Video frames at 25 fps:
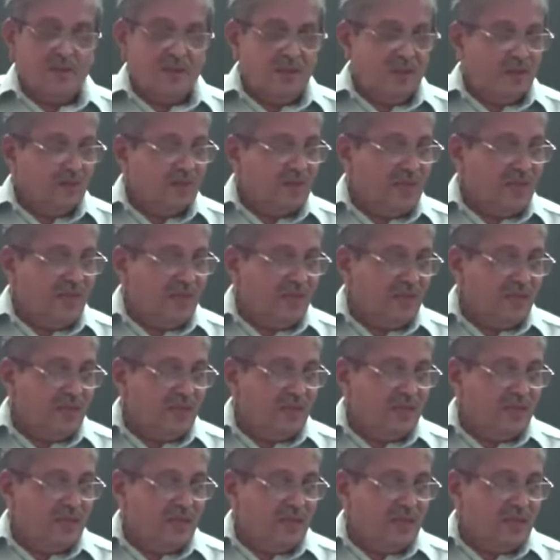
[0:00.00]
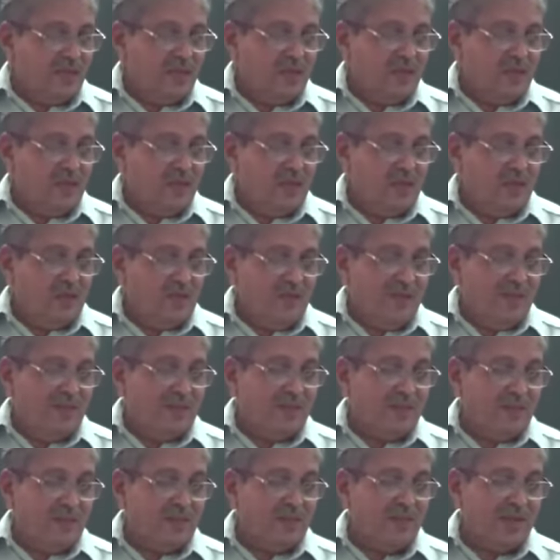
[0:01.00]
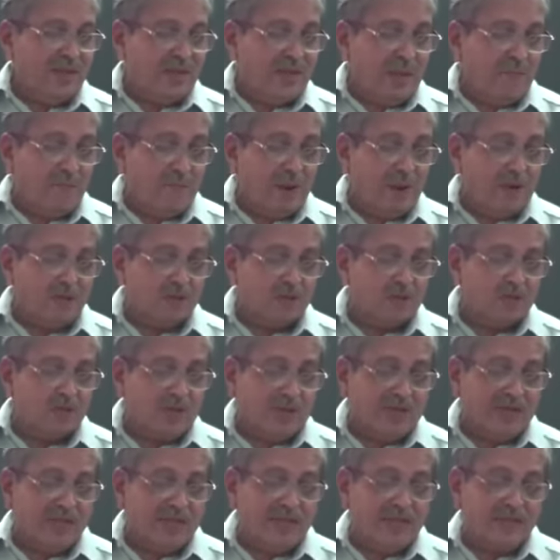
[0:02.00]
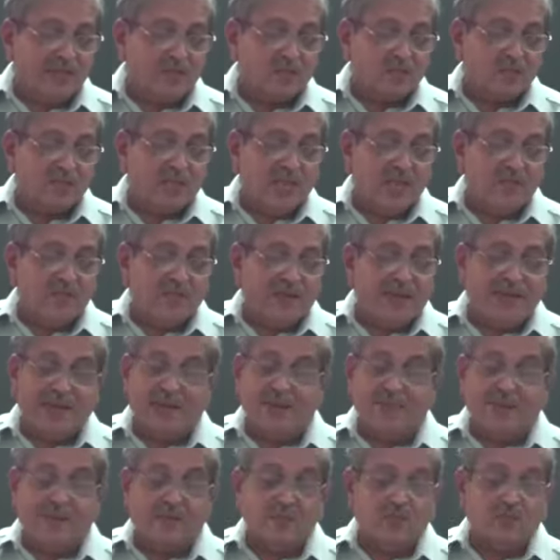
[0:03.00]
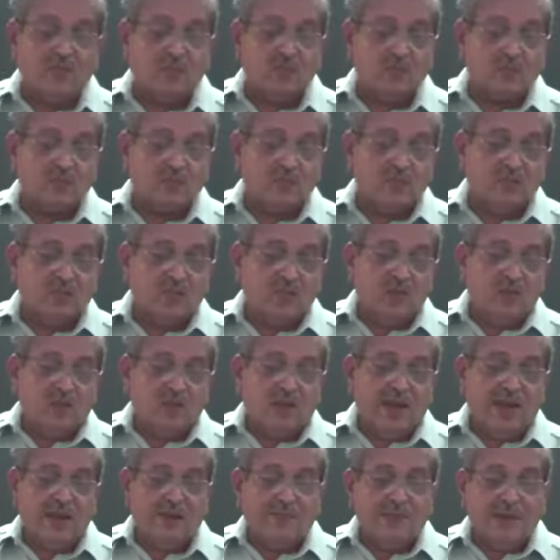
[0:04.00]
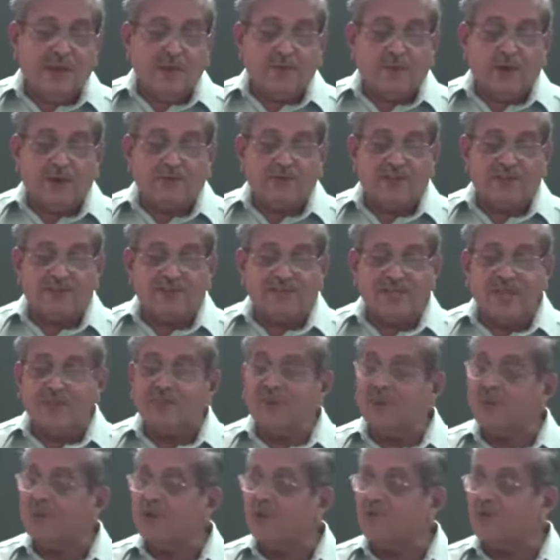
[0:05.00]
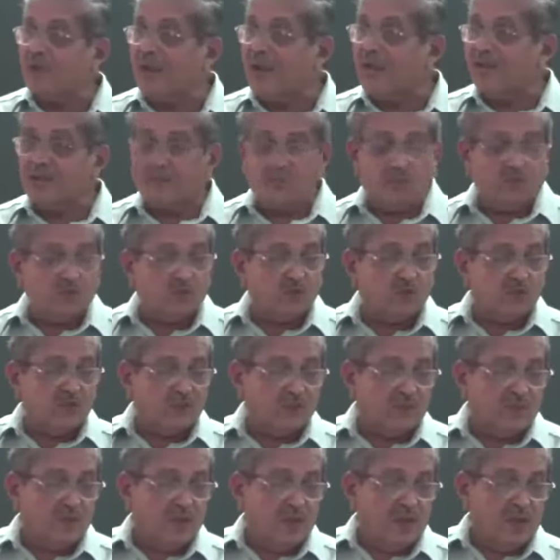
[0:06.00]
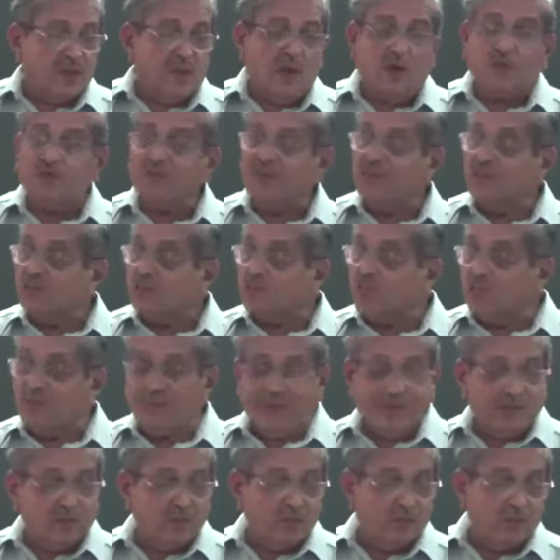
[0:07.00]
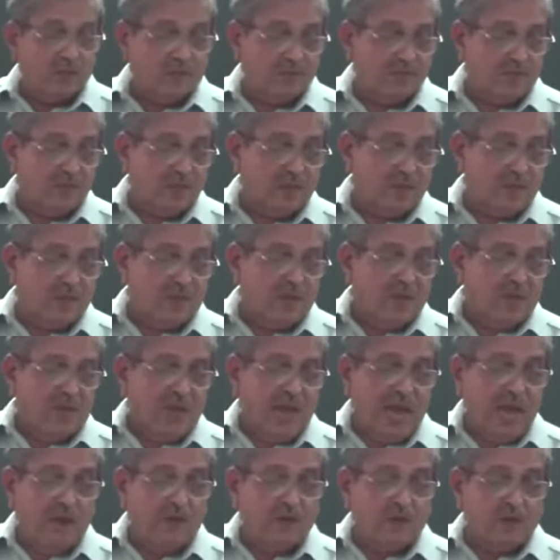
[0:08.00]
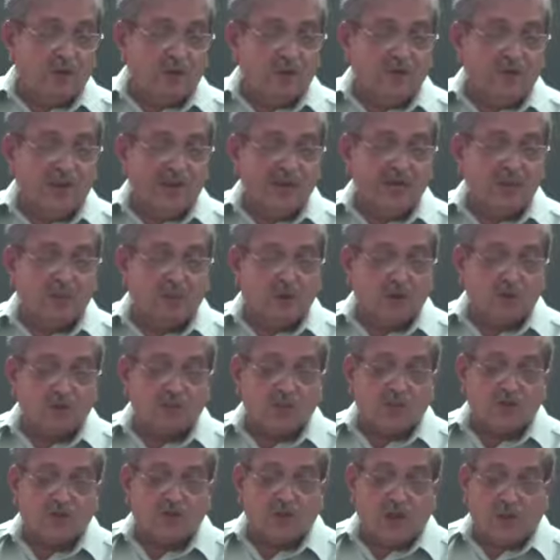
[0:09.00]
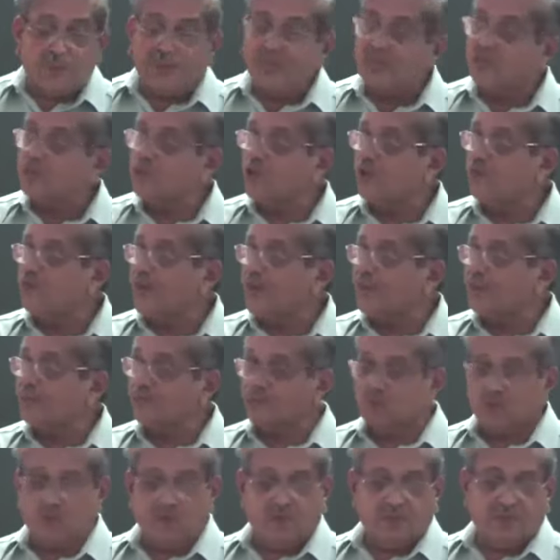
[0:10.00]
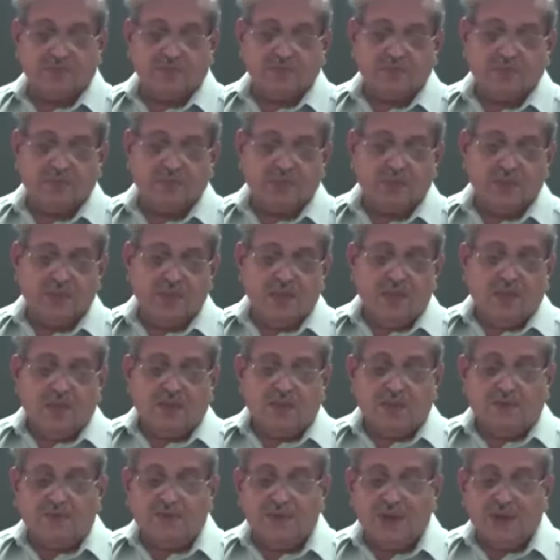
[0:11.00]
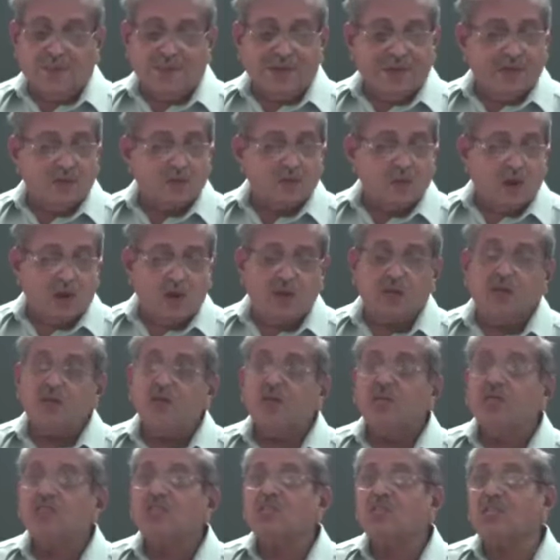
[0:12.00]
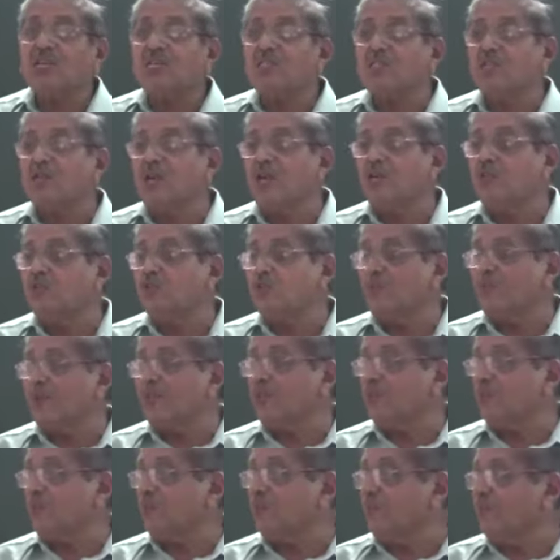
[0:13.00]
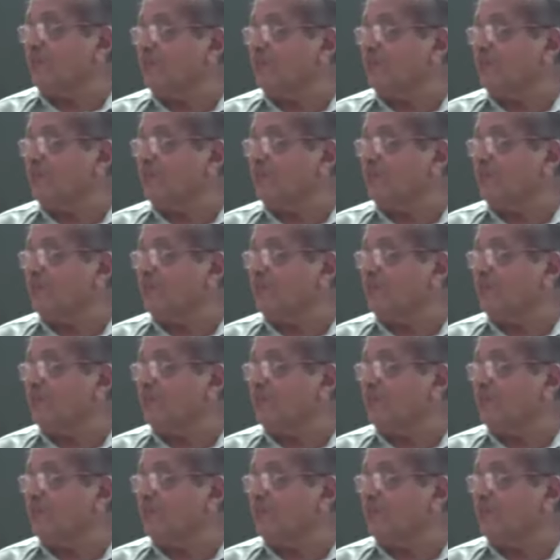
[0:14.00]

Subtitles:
say when the compounds containing same elements and made up of the same number of atoms of each element have different modes of combination of atoms, the phenomenon is called structural isomerism.